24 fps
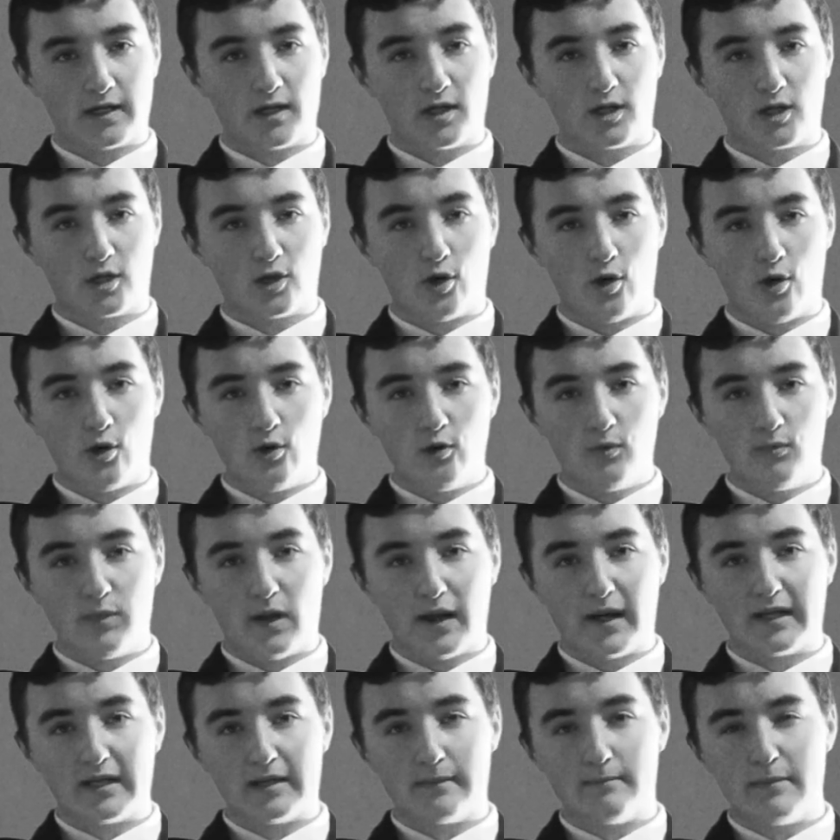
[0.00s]
I got a call
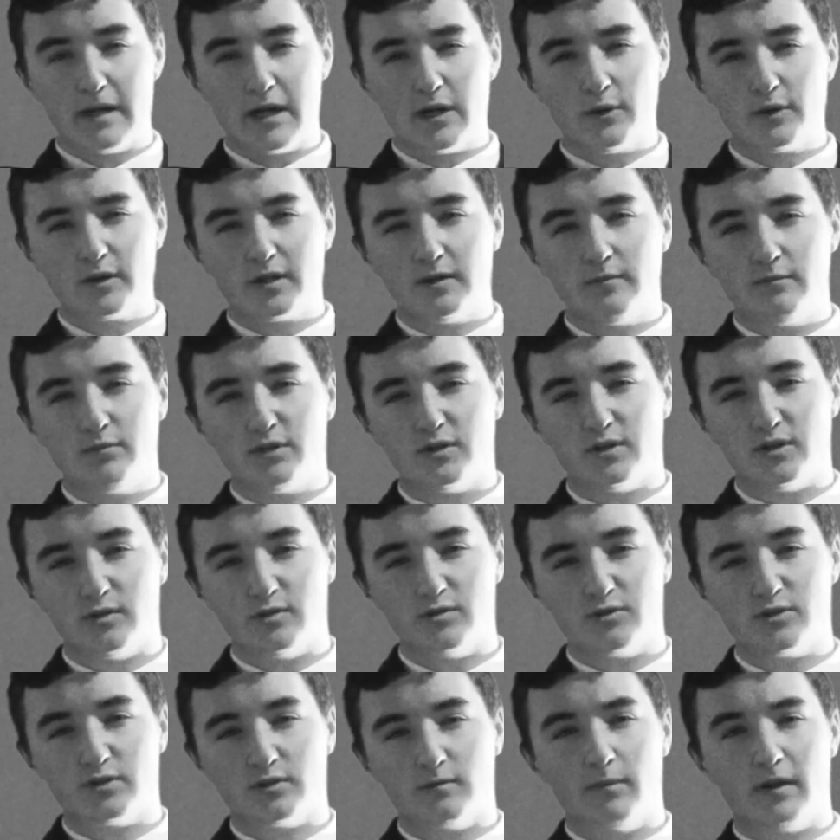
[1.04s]
by an American
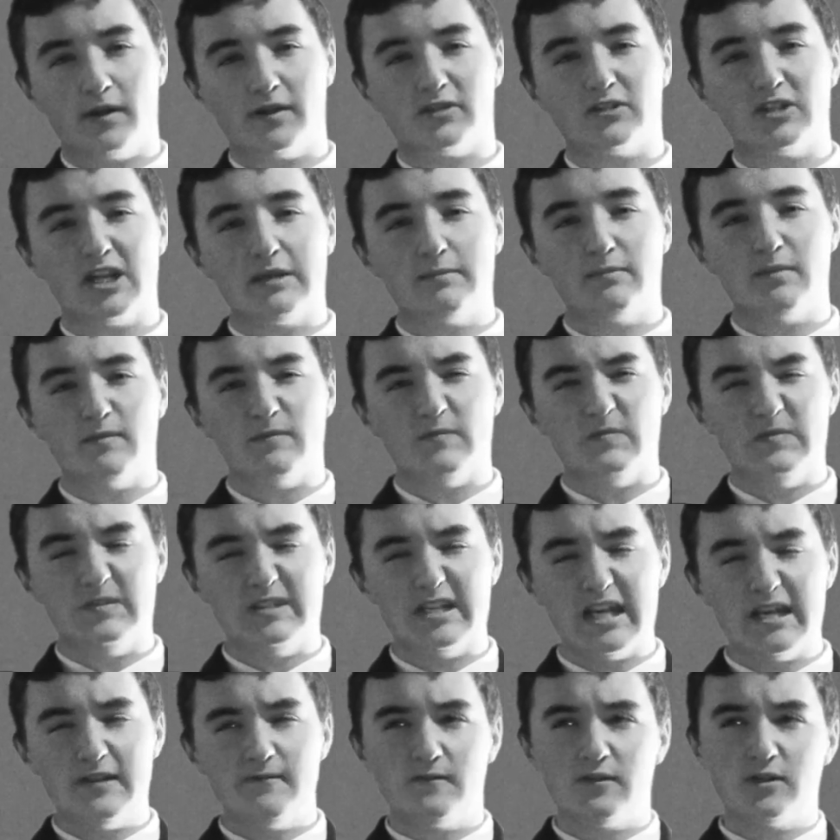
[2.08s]
producer by the name of
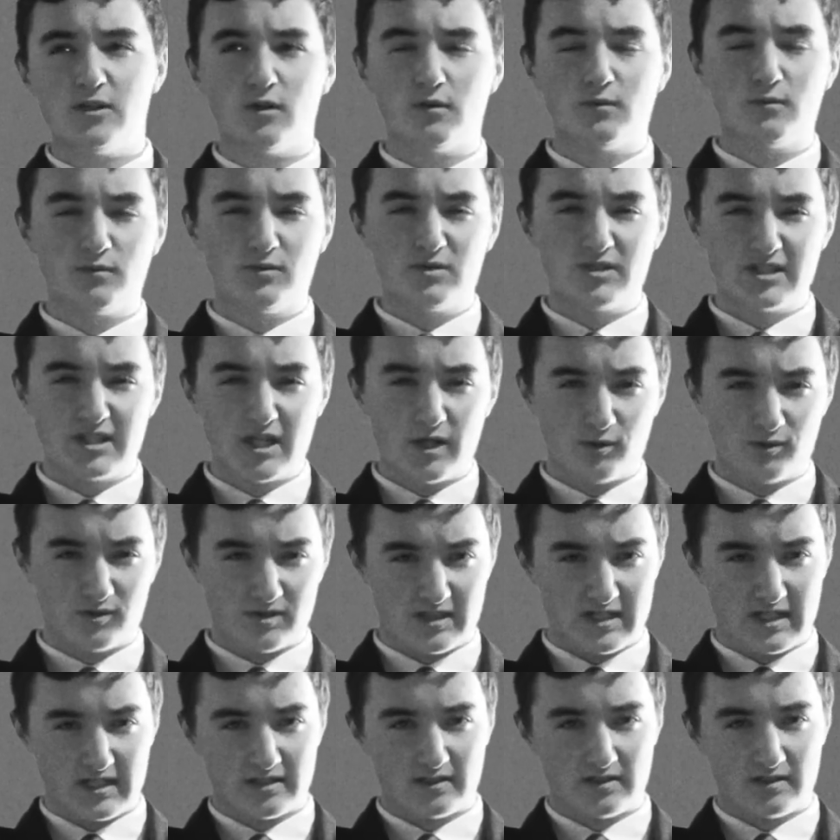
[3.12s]
David O.
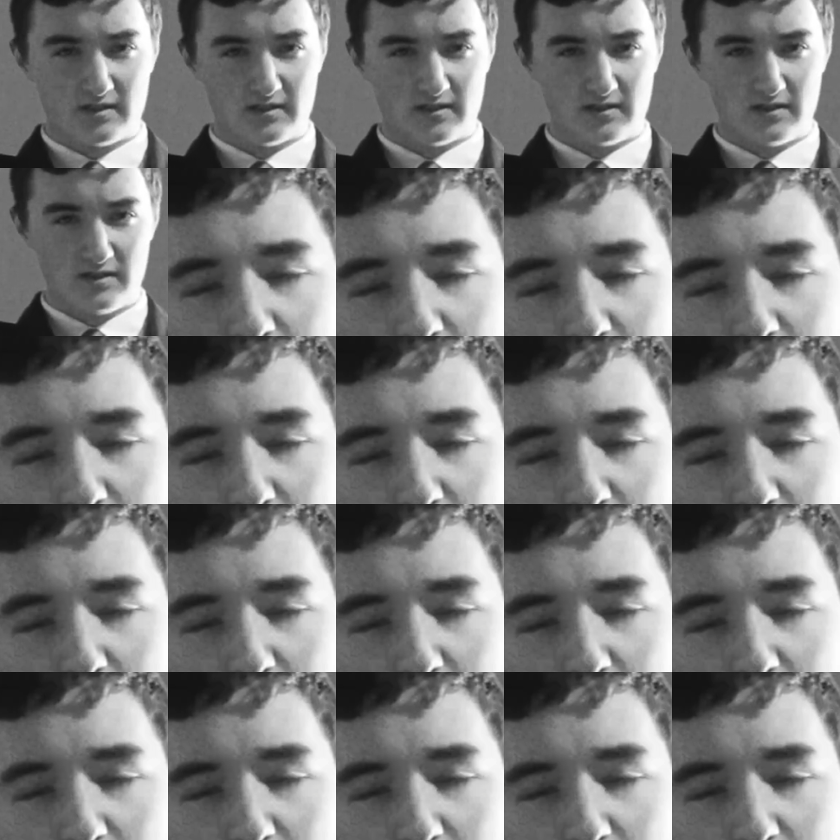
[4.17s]
Selznick.